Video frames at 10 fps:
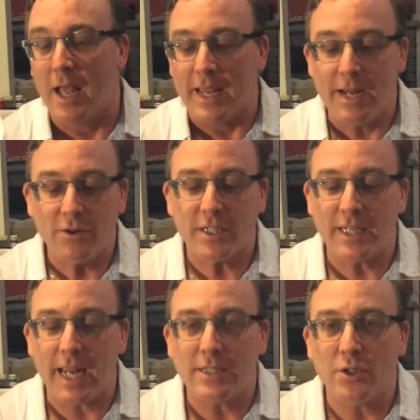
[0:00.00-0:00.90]
Here
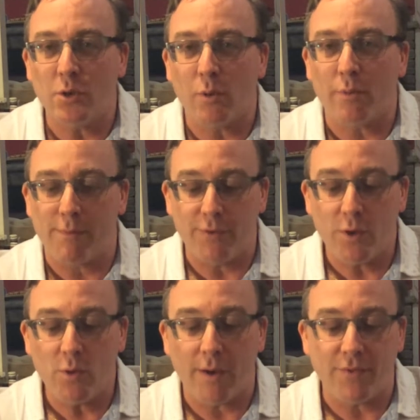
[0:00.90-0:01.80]
today to do a
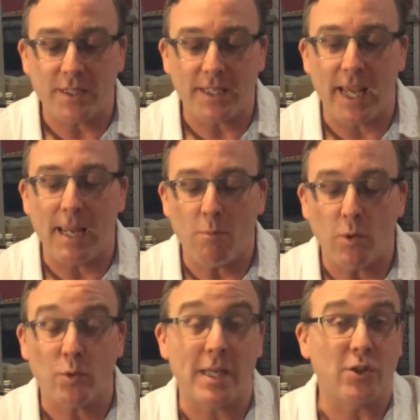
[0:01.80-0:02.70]
review of this game,
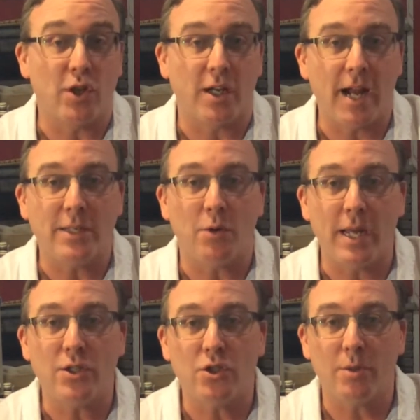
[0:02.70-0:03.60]
which was actually a kind
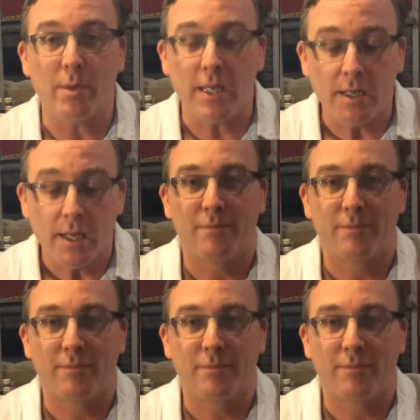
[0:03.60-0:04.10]
donation to me.